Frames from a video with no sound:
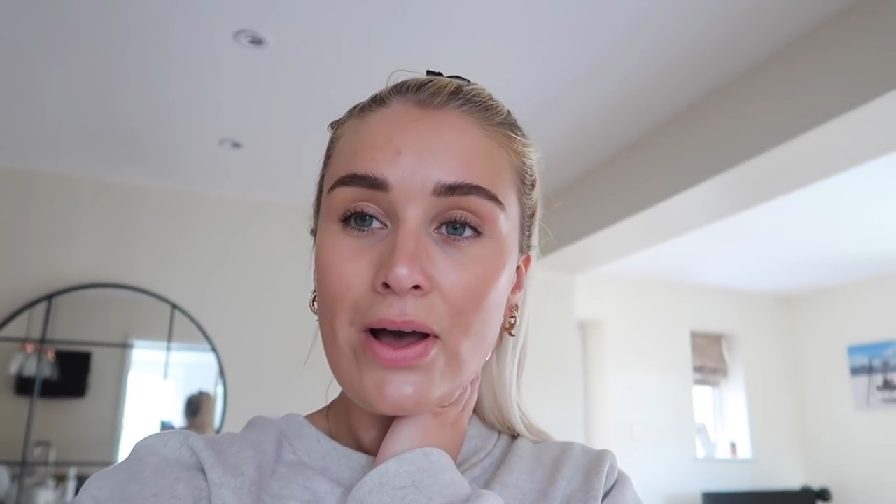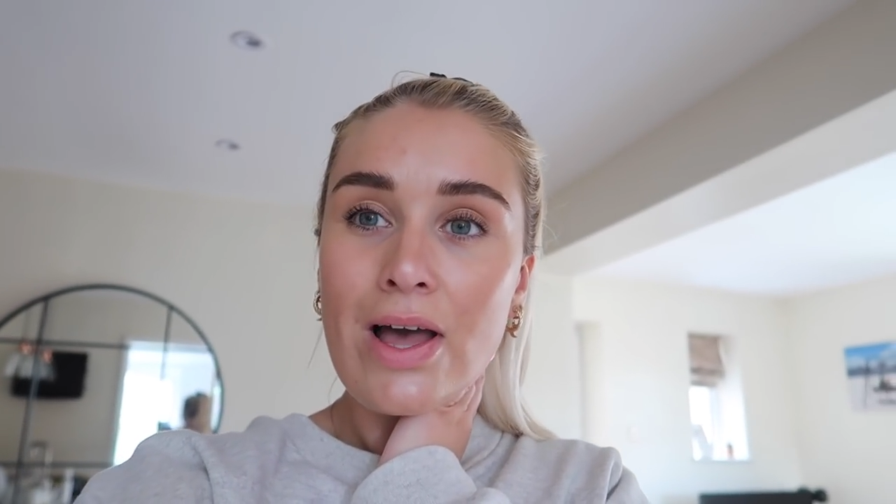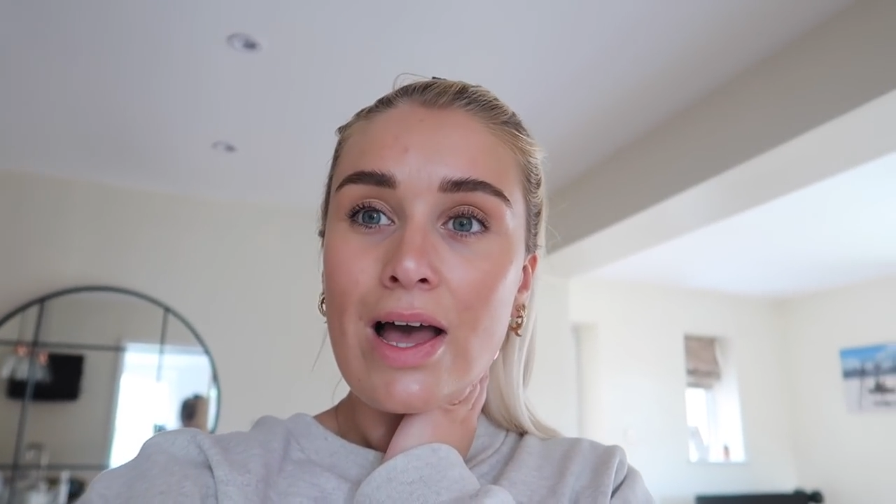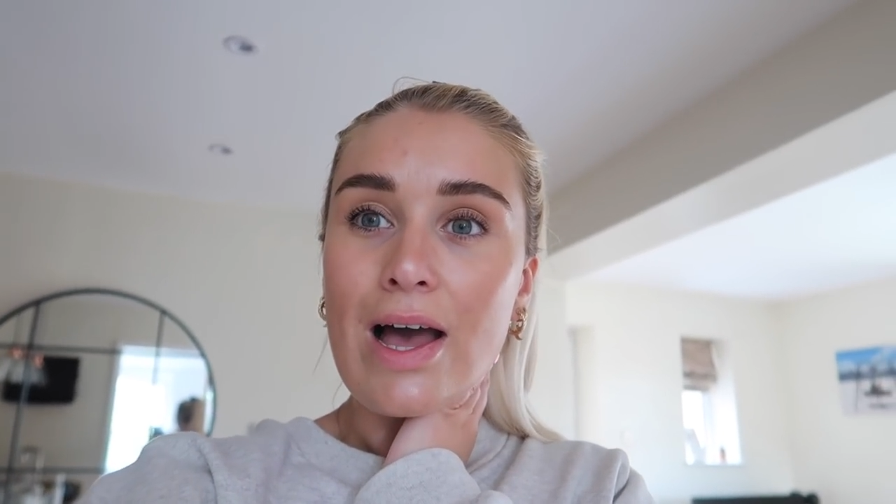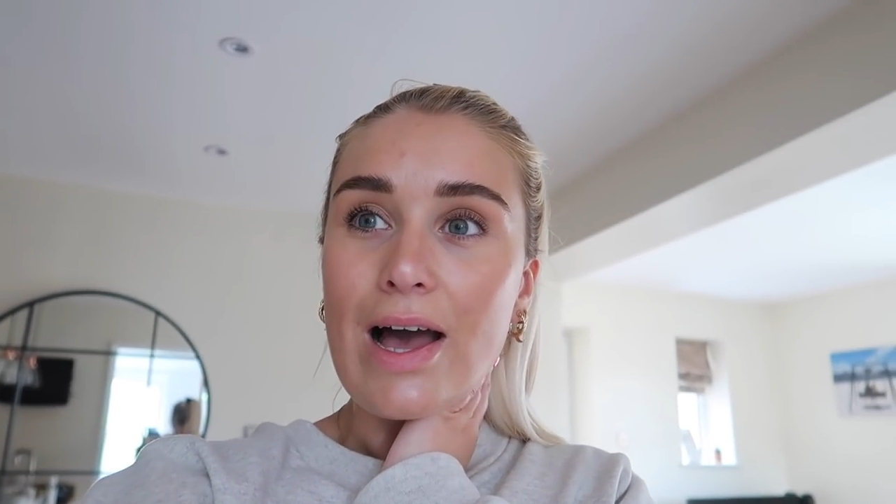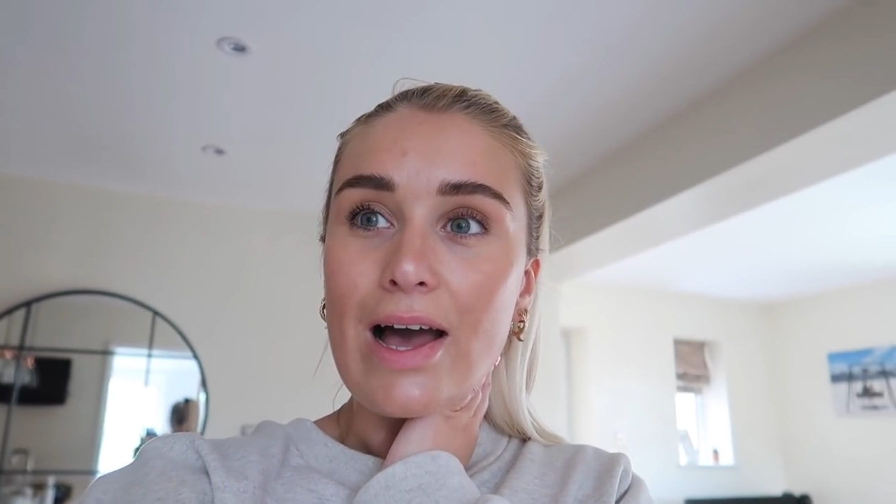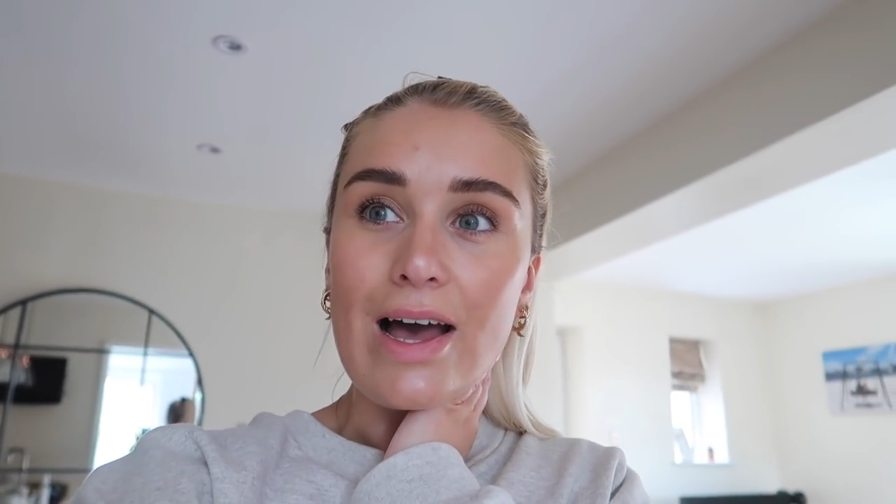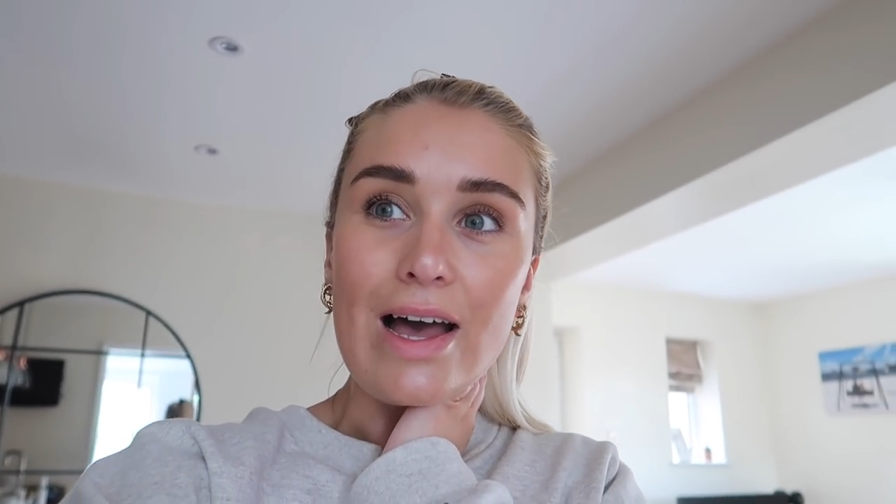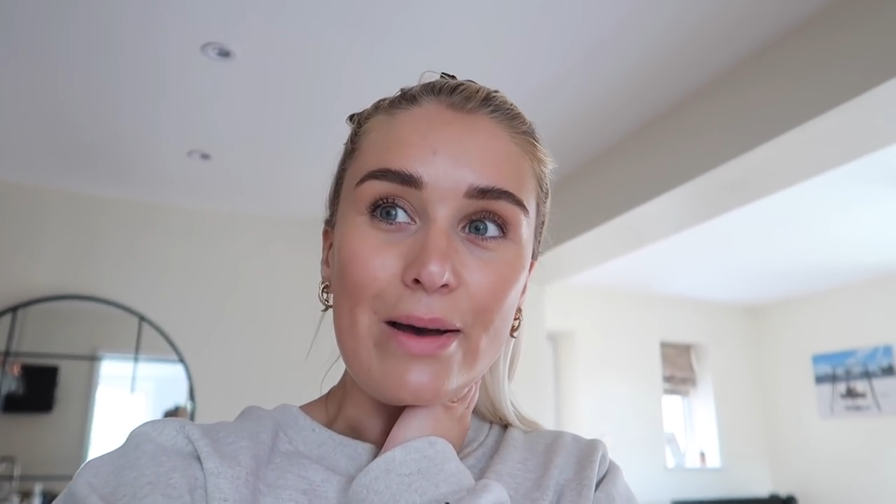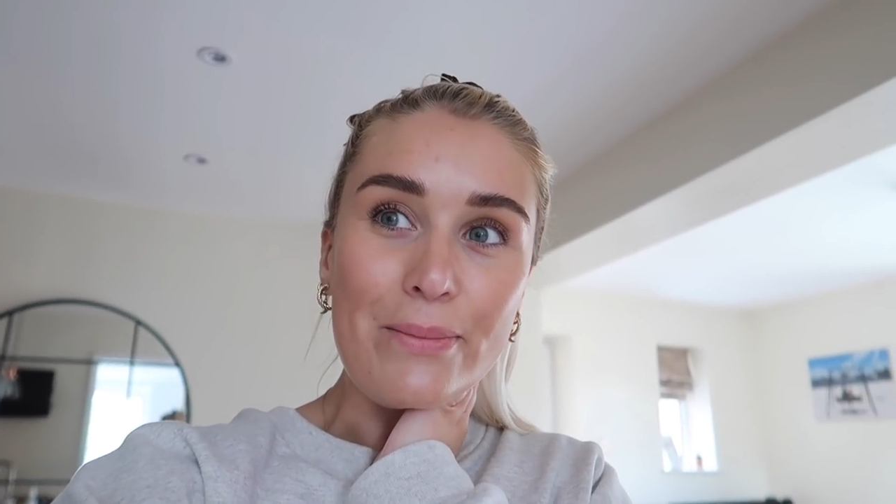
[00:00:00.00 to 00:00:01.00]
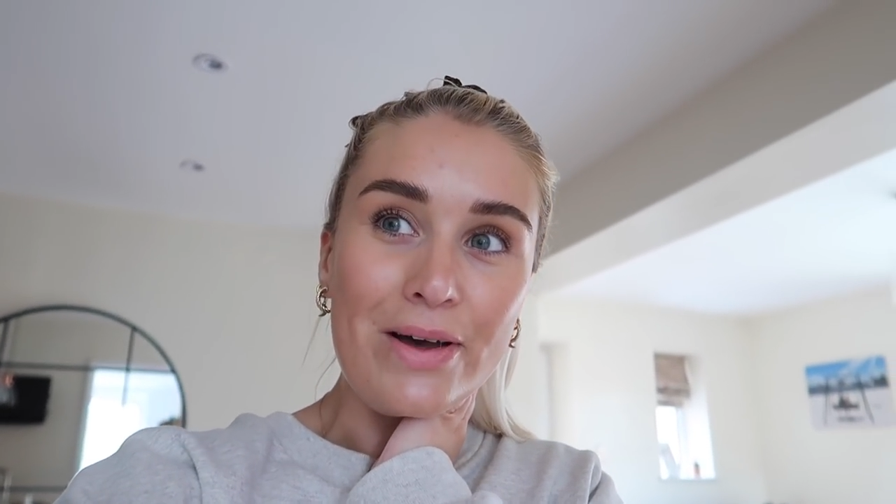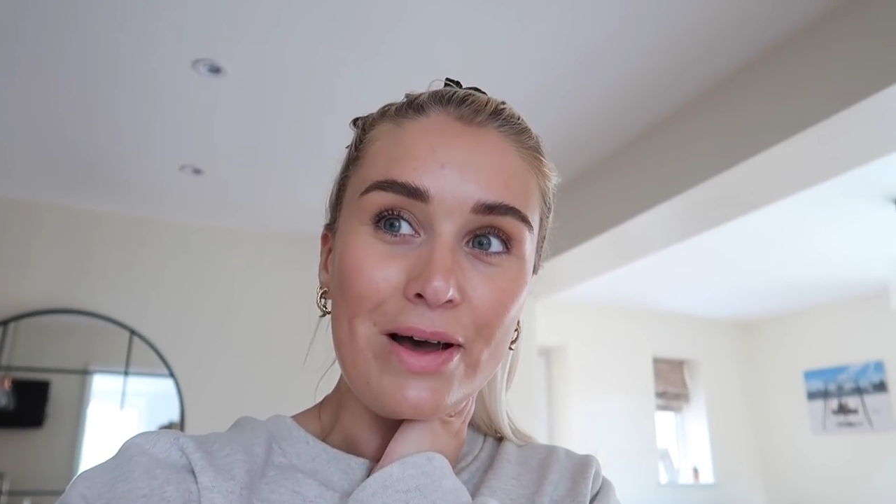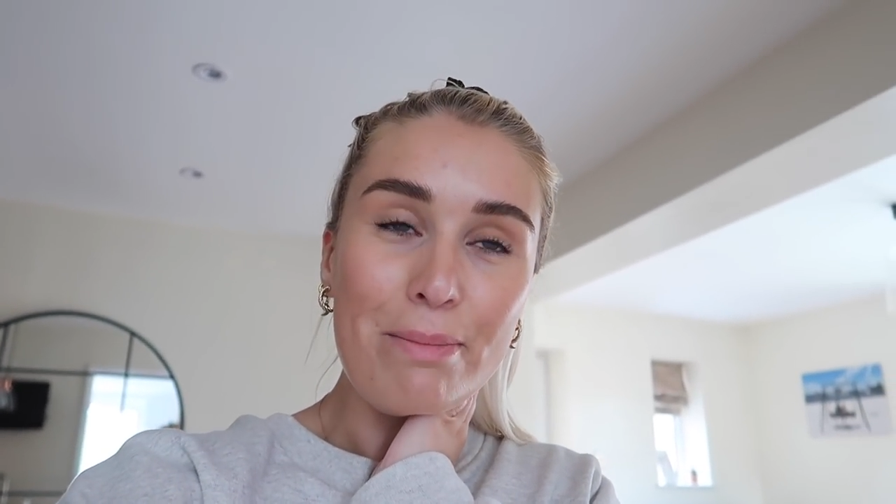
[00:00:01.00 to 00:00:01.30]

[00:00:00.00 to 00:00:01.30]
I'm sorry.